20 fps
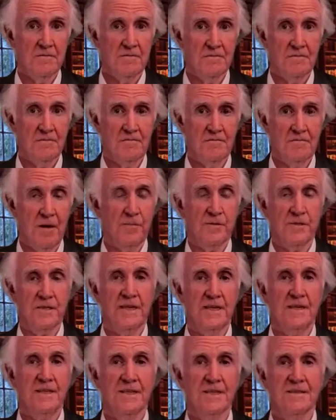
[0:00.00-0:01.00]

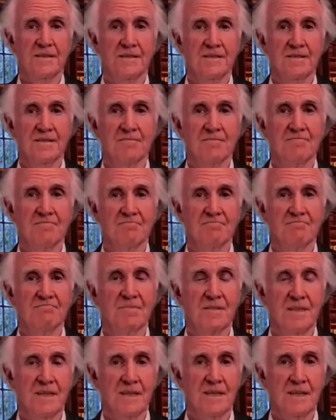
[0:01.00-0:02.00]
representing
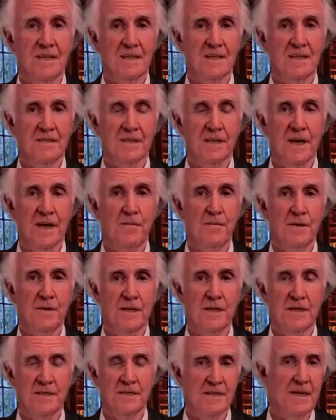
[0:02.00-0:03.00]
the
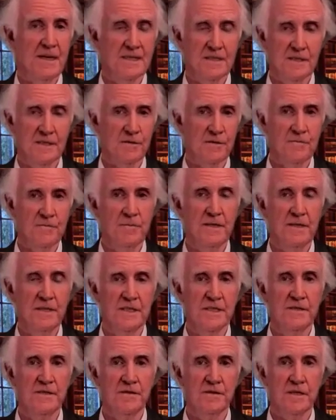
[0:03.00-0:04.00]
government at sort of
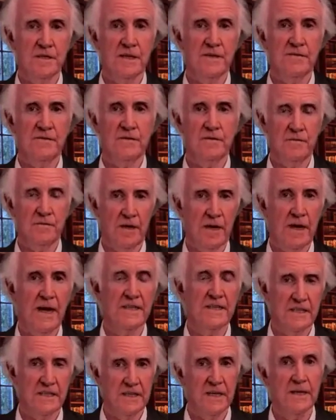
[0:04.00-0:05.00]
ministerial level
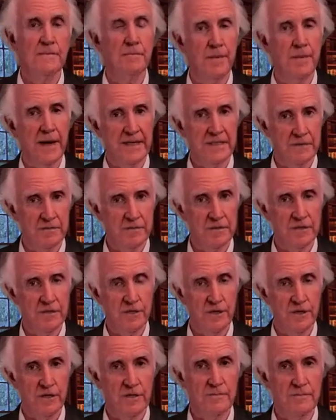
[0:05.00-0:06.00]
as it impacted with
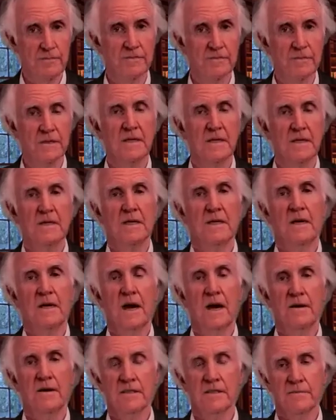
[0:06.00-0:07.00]
CHOGM.
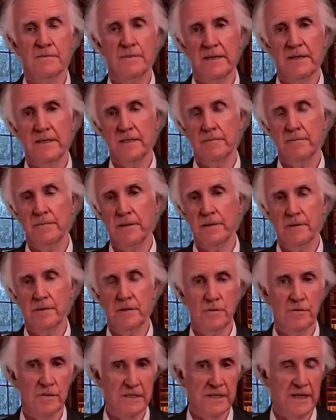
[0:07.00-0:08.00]
I was meeting the people who
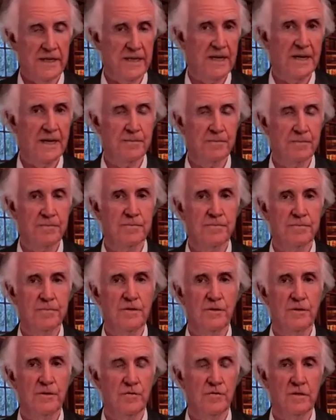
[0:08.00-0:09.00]
were setting up
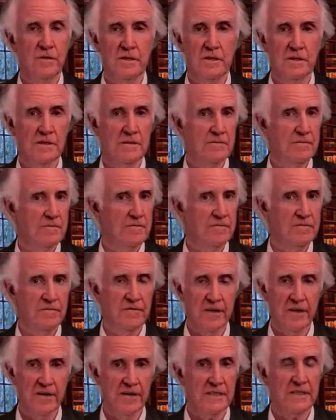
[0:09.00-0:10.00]
all the
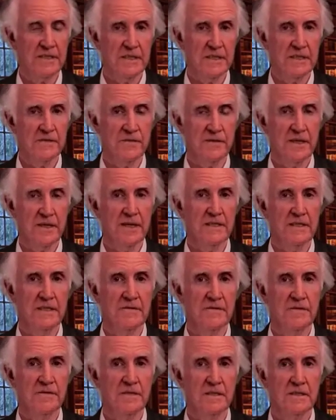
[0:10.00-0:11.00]
various things for the heads
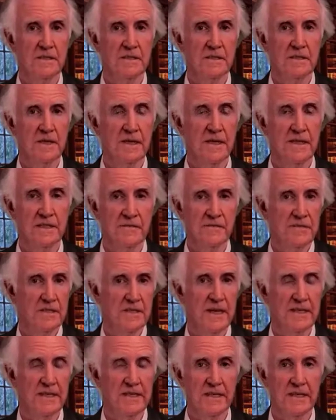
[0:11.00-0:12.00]
of
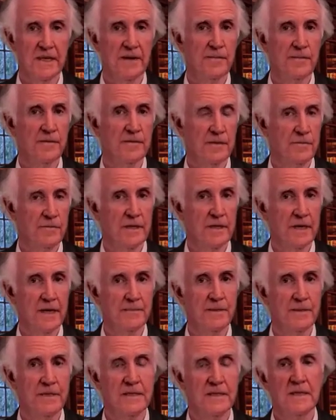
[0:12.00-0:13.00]
state and government that were
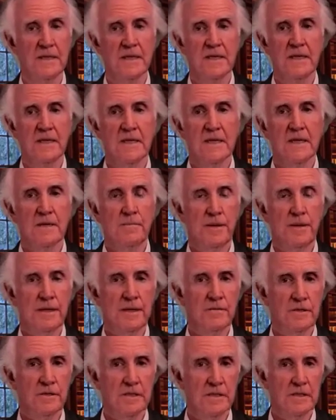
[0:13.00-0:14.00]
coming. But it was